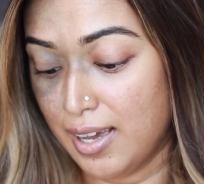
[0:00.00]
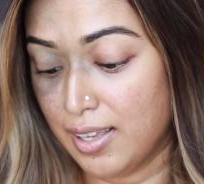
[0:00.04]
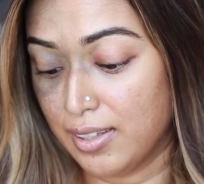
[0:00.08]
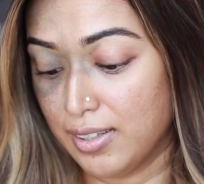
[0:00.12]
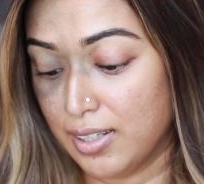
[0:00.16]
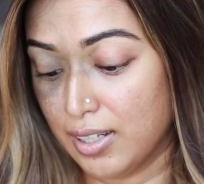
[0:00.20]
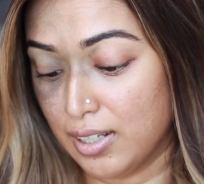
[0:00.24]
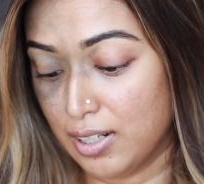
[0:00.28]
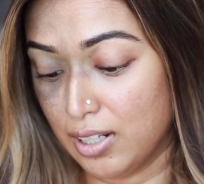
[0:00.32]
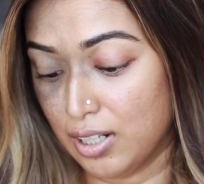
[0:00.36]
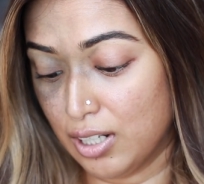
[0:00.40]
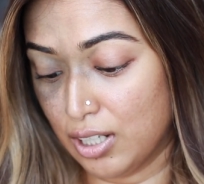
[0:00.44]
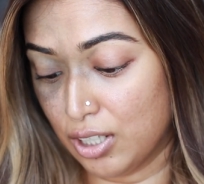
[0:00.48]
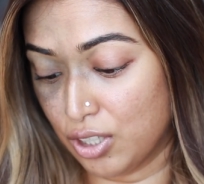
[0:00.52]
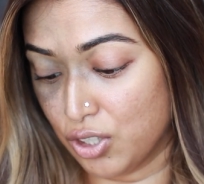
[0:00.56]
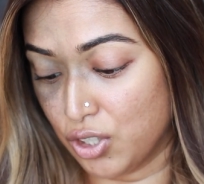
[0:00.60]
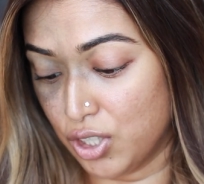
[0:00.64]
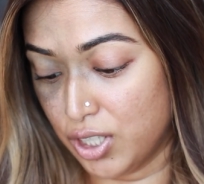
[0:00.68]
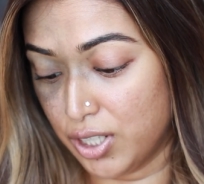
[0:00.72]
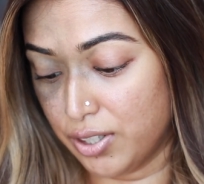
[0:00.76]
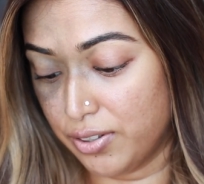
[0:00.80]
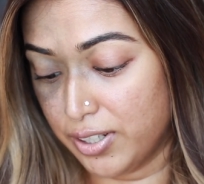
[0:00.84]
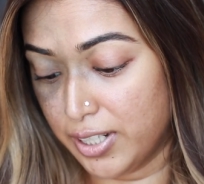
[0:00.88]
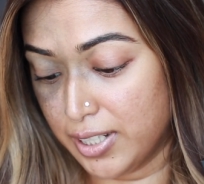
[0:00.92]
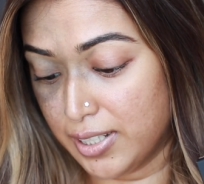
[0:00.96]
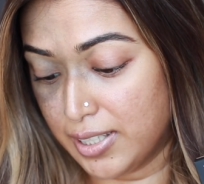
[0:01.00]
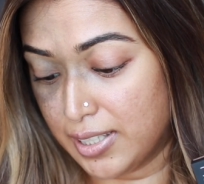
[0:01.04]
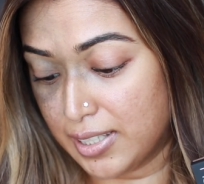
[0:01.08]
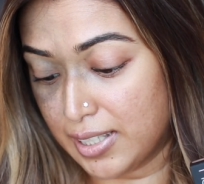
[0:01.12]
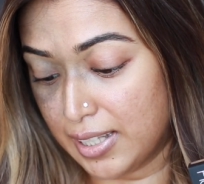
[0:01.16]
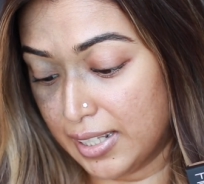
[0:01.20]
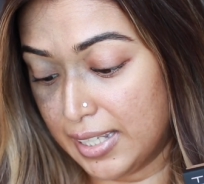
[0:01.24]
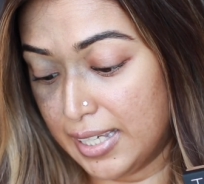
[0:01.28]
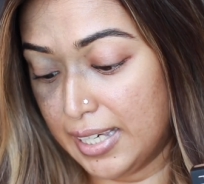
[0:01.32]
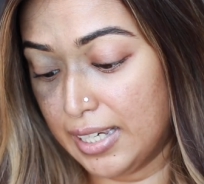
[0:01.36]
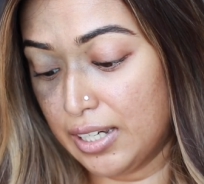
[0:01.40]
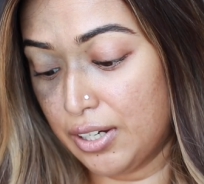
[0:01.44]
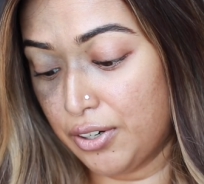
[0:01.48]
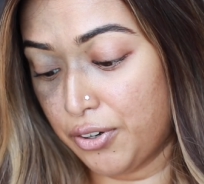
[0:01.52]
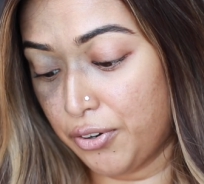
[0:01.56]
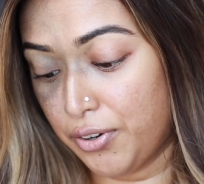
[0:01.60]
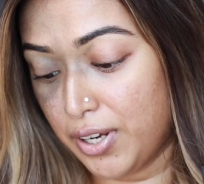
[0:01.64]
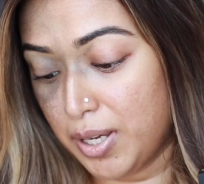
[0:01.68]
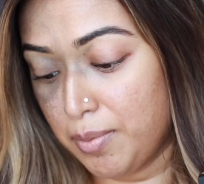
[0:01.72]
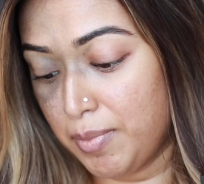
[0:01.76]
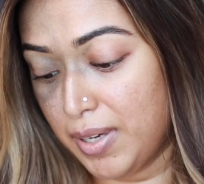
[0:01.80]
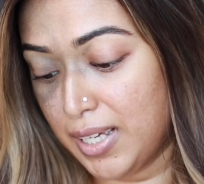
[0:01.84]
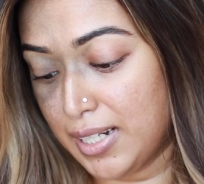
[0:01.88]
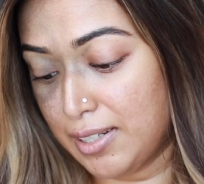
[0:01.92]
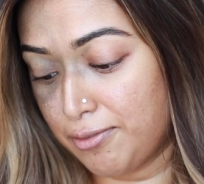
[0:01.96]
The luxuriously
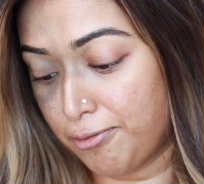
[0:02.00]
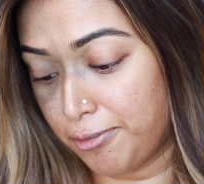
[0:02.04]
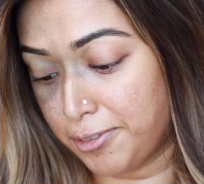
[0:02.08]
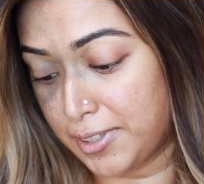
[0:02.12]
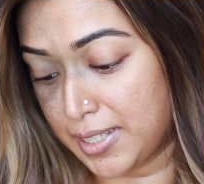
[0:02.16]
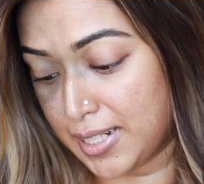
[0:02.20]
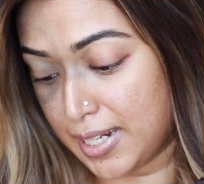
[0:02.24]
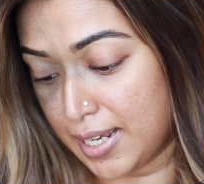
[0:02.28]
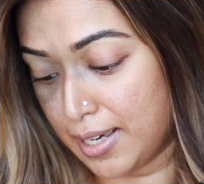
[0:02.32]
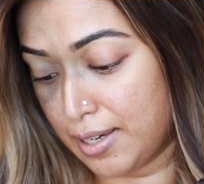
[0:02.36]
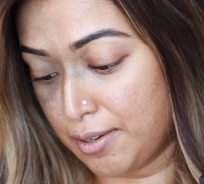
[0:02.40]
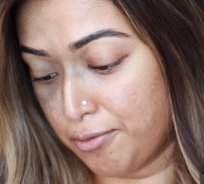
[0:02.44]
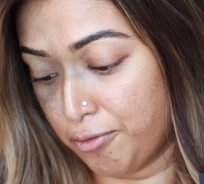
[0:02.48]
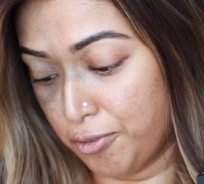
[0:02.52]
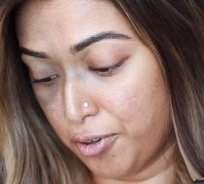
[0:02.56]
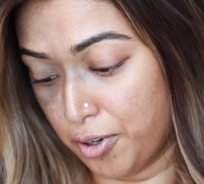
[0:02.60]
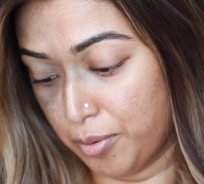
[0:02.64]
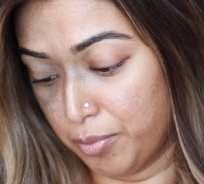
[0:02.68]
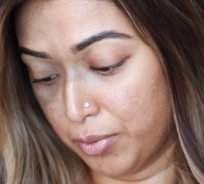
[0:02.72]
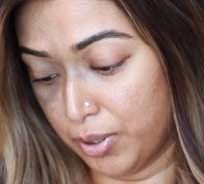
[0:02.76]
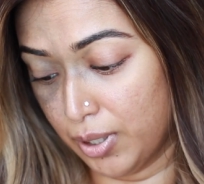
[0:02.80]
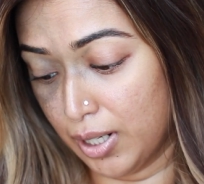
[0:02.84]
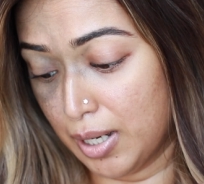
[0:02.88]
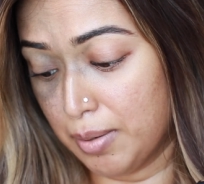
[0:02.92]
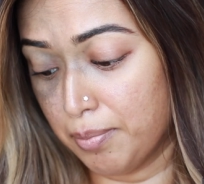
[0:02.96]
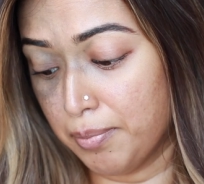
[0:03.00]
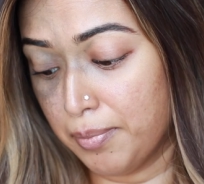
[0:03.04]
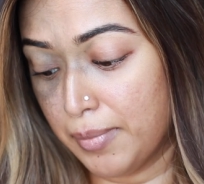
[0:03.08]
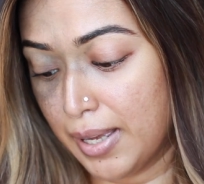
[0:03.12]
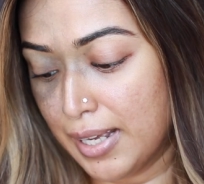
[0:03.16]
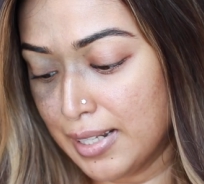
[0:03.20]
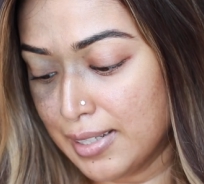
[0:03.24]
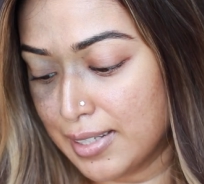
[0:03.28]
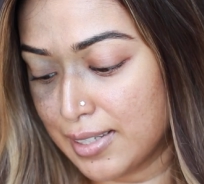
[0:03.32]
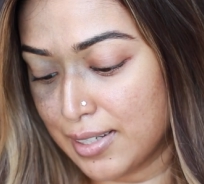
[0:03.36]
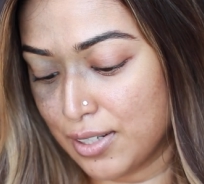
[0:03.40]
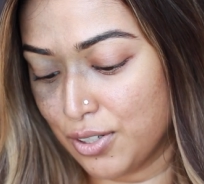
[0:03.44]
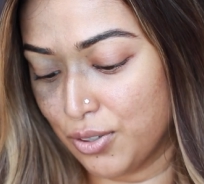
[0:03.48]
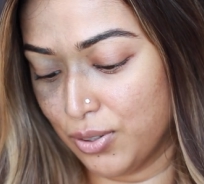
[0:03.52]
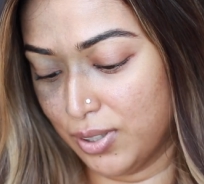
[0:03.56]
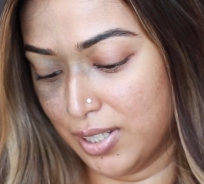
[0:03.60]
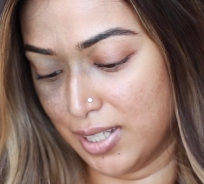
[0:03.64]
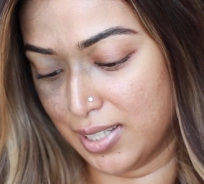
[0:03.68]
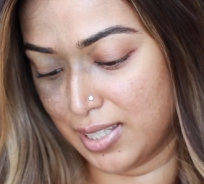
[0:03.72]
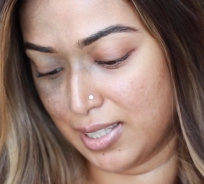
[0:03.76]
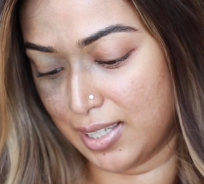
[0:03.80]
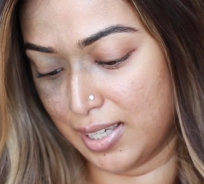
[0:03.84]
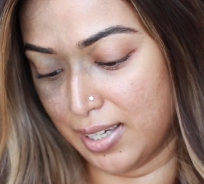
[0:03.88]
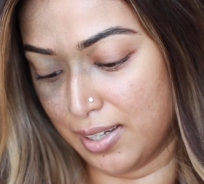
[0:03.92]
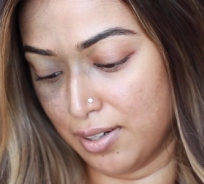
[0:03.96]
creamy stick formula melts into
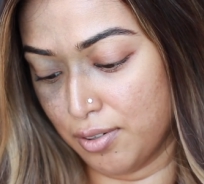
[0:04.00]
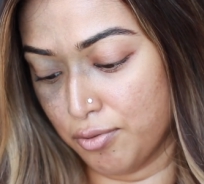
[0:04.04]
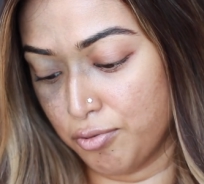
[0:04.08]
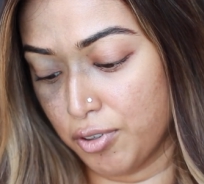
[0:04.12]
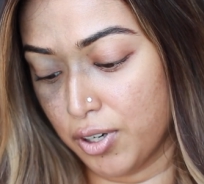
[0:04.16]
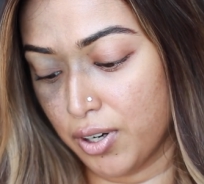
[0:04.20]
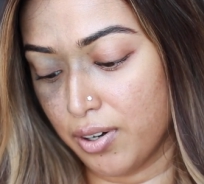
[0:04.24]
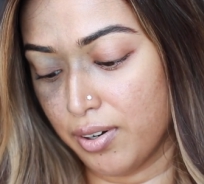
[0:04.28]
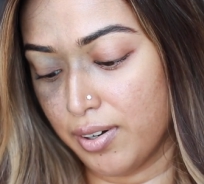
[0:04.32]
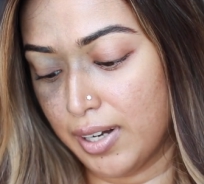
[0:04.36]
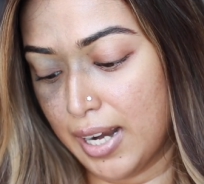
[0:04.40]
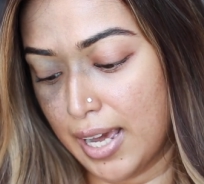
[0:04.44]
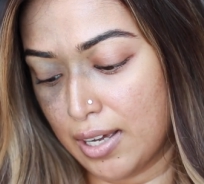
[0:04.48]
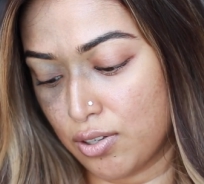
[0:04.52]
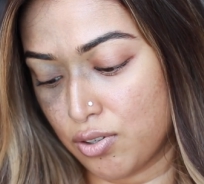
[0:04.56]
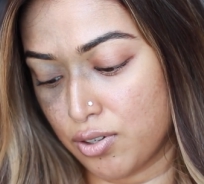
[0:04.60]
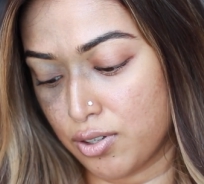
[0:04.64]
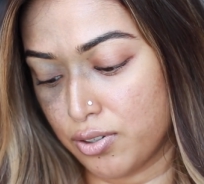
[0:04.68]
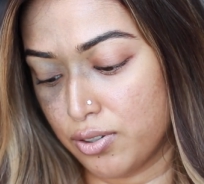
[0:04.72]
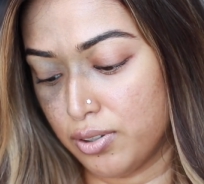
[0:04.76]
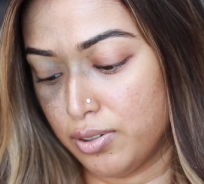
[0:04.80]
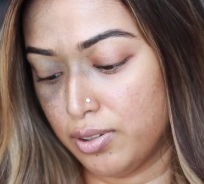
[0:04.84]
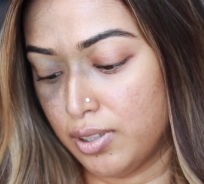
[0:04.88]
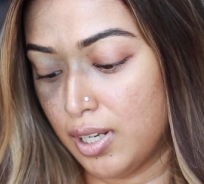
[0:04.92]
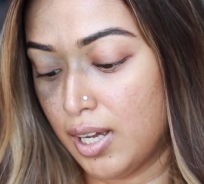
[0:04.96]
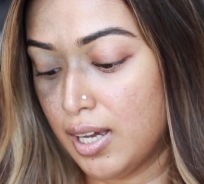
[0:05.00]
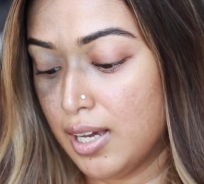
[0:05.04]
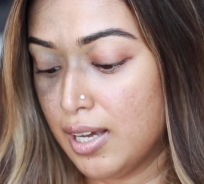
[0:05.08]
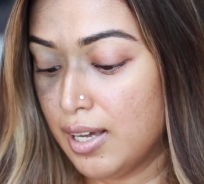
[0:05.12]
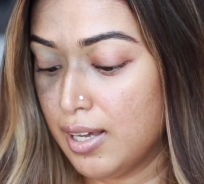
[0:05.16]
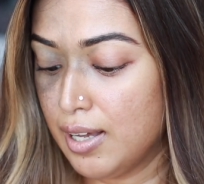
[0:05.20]
the skin for a natural